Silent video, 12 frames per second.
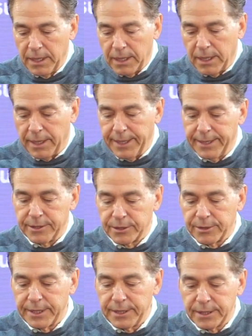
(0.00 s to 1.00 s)
Uh,
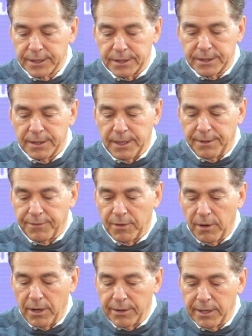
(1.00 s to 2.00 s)
injuries uh, for
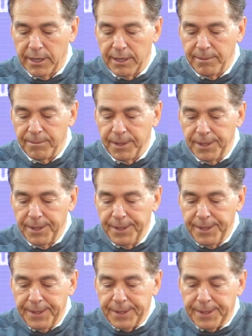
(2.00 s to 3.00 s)
our team,
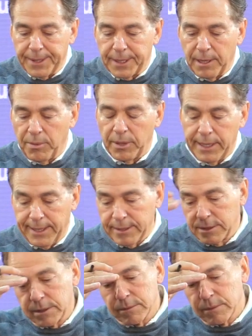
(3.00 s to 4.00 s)
uh, a couple
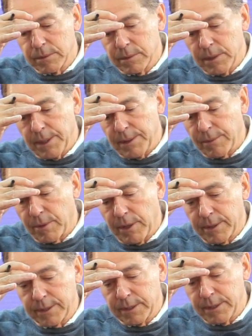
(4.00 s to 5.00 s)
guys, uh,
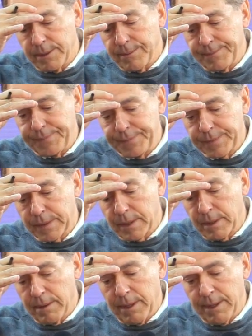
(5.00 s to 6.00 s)
Ruggs and
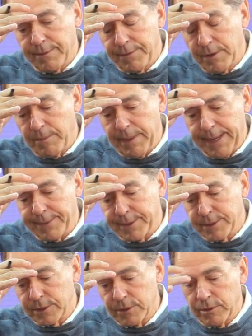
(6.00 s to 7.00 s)
uh, Phil
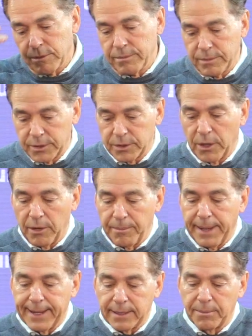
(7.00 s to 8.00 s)
Mathis, will start
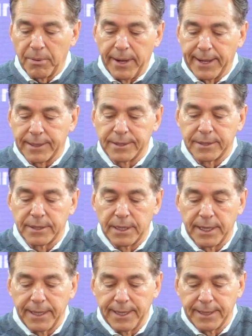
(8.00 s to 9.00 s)
back to practice
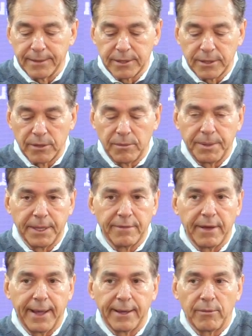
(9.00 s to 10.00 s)
today and still be
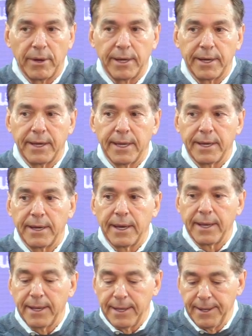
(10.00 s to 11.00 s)
evaluated day to
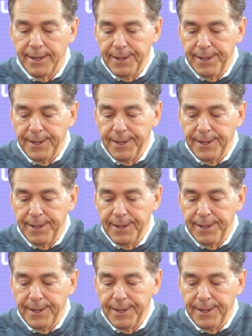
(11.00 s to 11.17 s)
day.